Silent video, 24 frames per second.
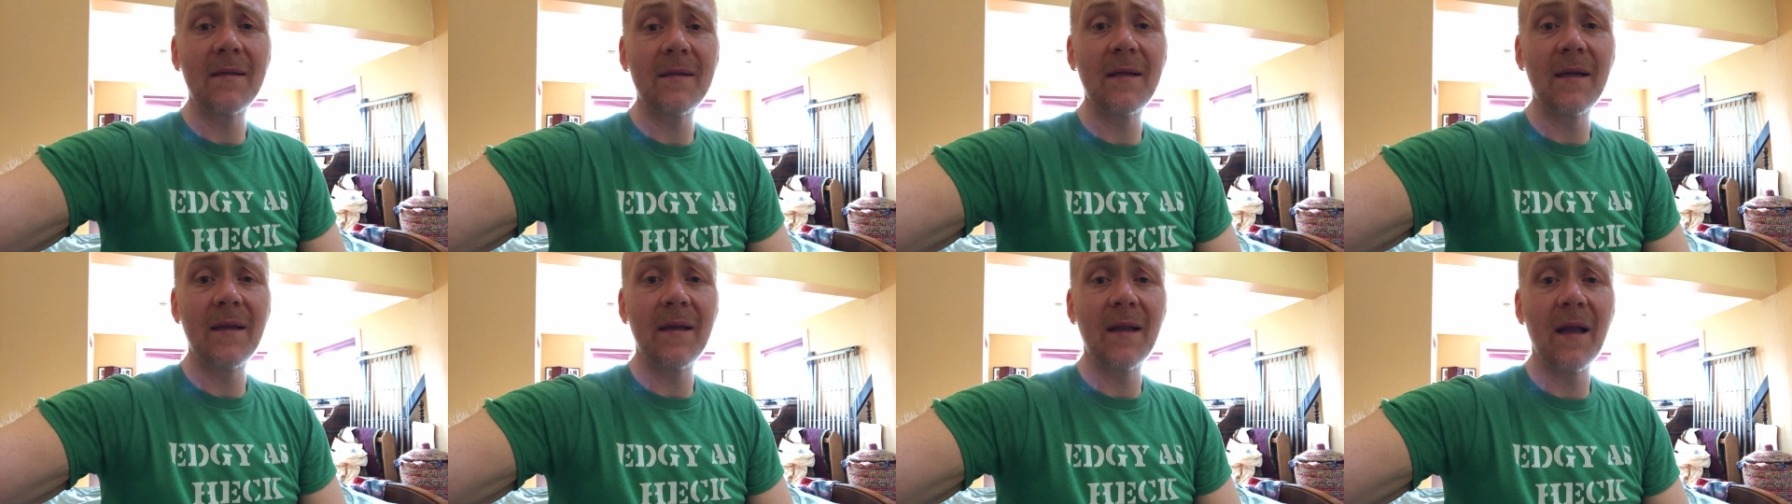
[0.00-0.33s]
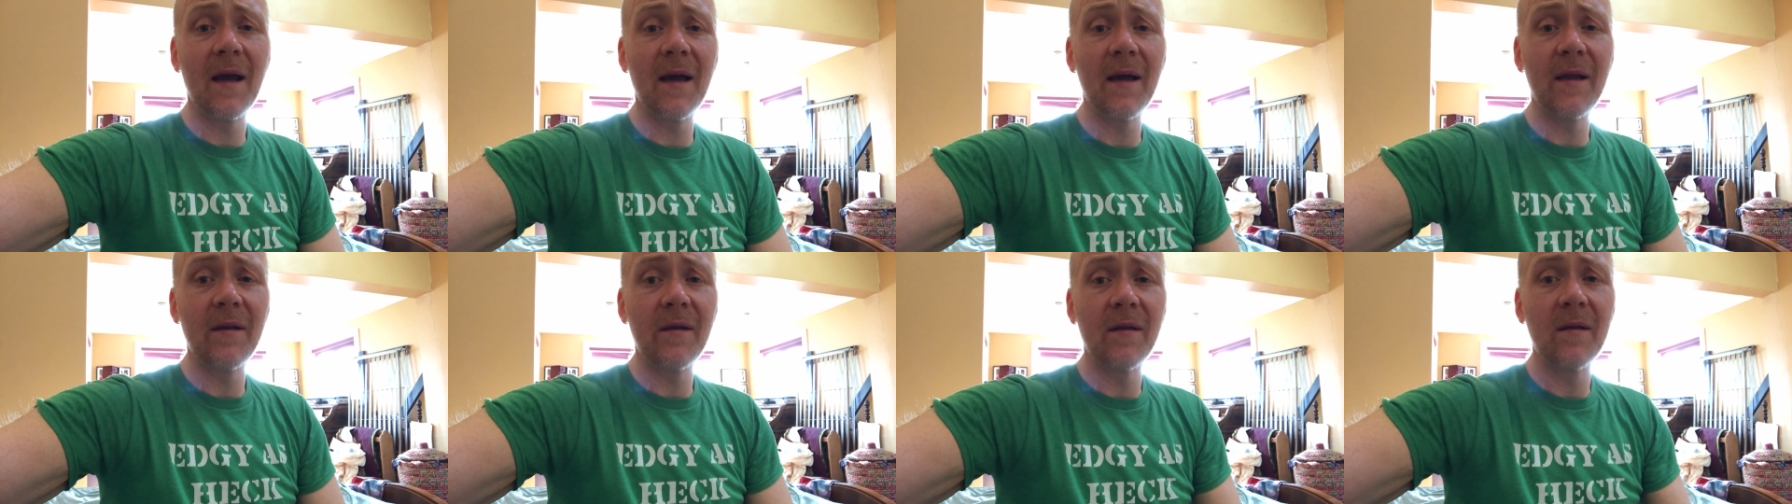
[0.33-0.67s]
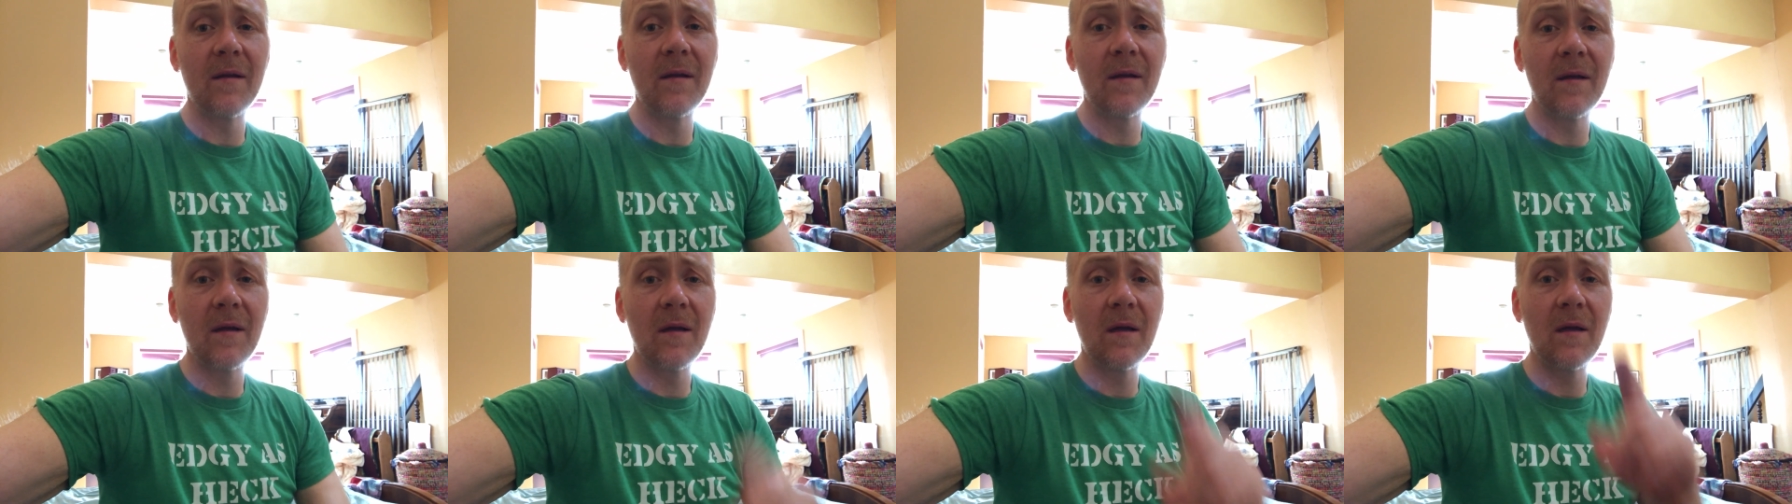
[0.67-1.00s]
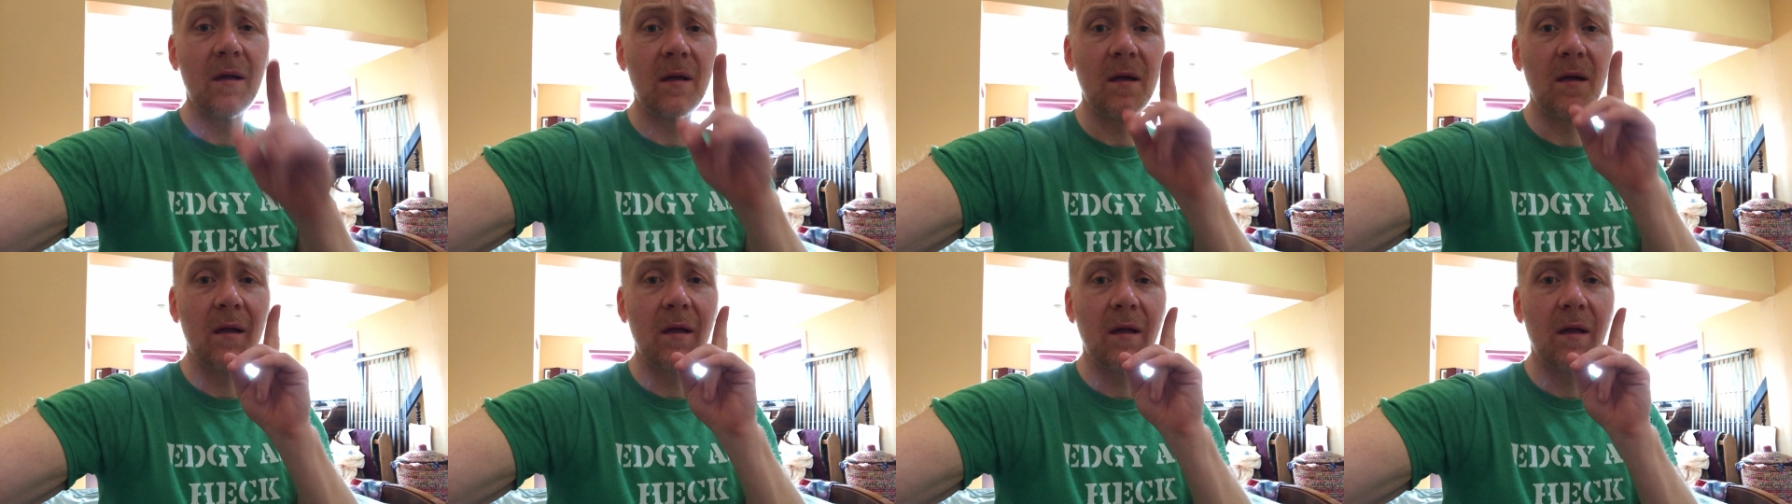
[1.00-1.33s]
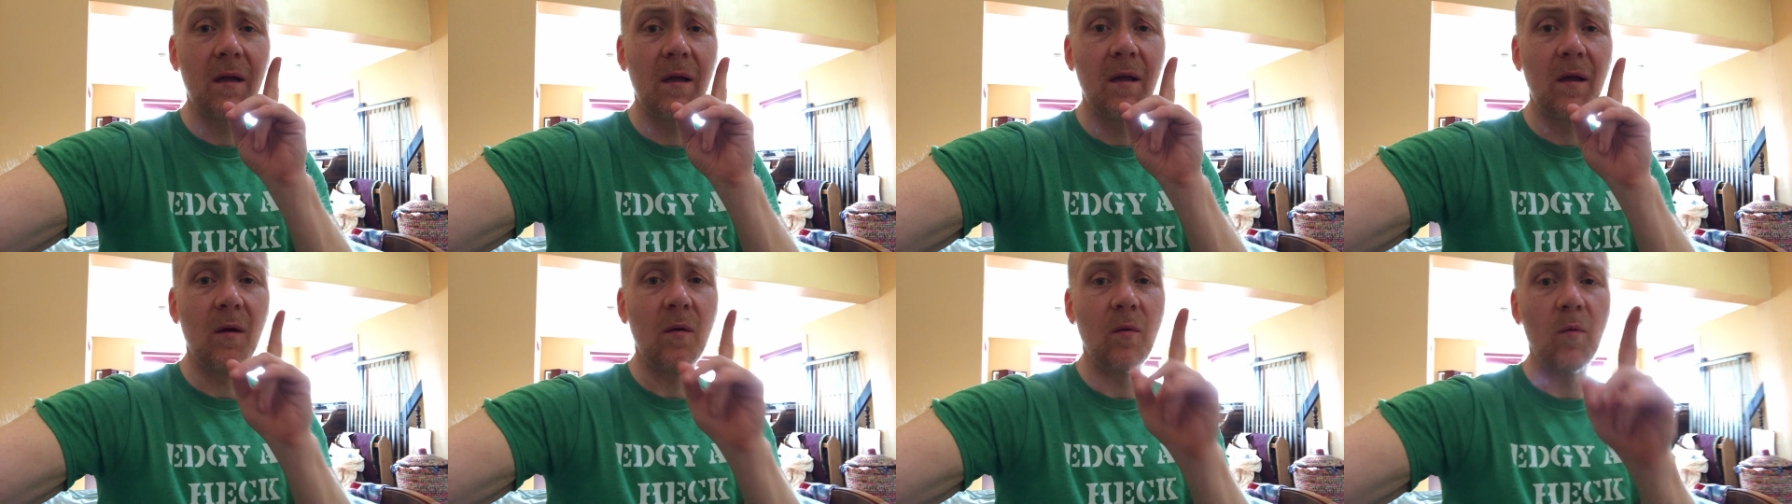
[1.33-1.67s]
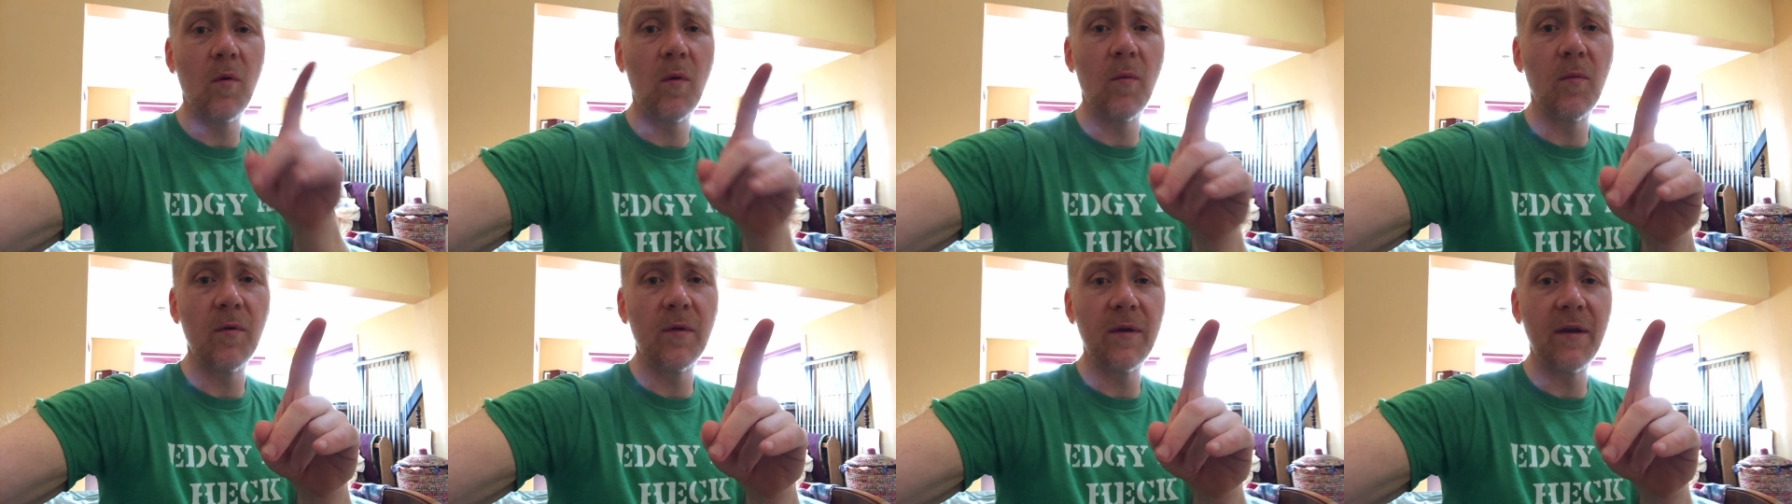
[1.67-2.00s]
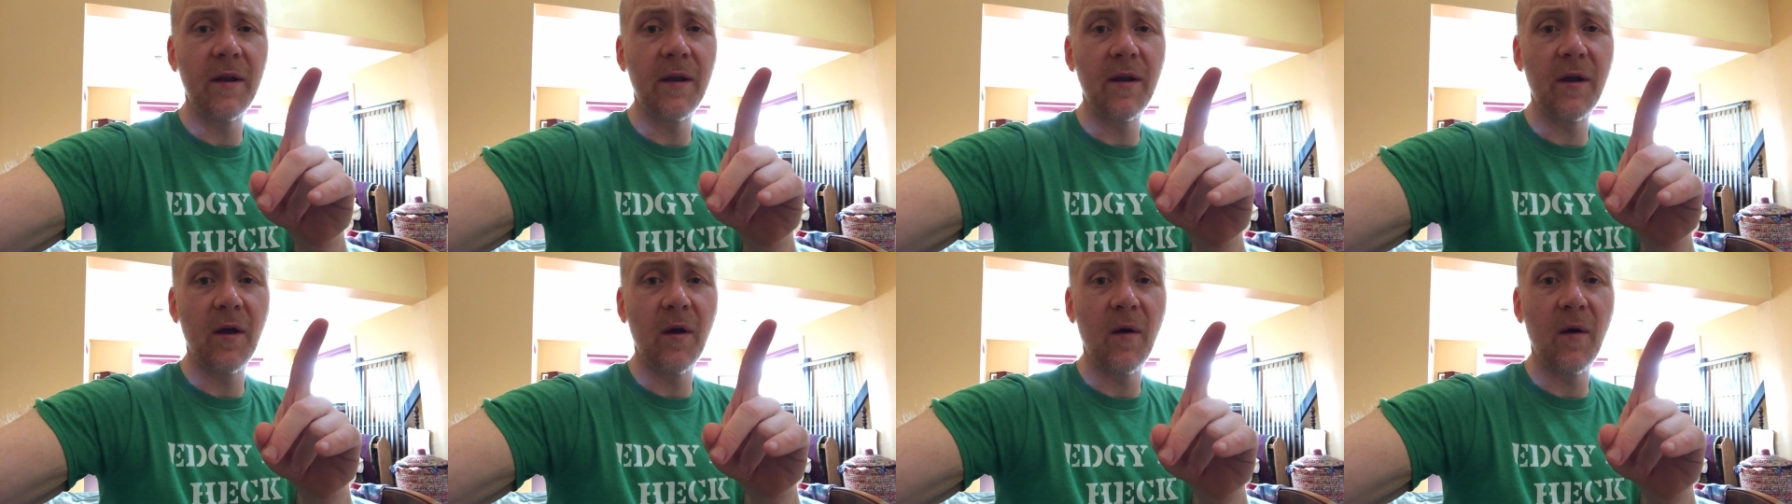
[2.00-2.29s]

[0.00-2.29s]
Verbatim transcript: Day 9. One more day to